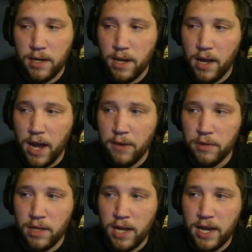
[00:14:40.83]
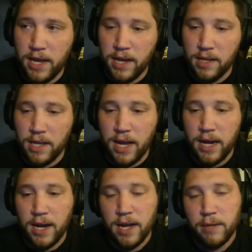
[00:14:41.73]
I rely a
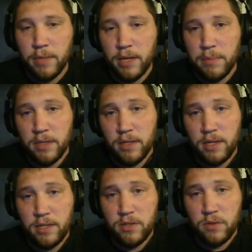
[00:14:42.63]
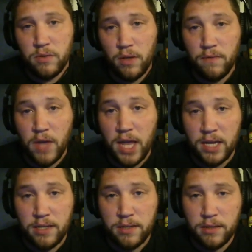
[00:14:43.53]
lot on my ability to
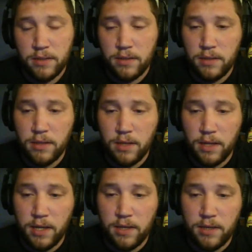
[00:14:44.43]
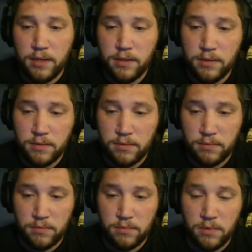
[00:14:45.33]
evade like
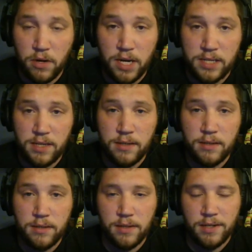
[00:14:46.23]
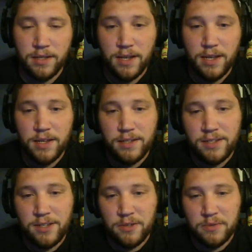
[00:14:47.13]
crazy
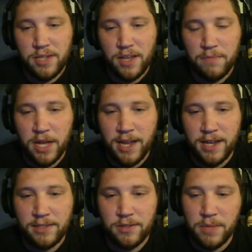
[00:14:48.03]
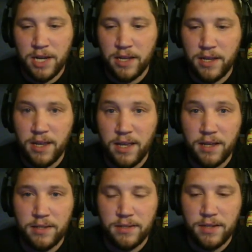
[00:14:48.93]
to save my ass so I'm not getting hit
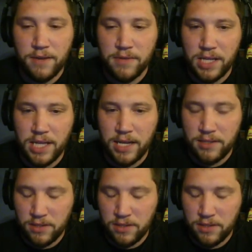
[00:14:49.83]
and stuff like that.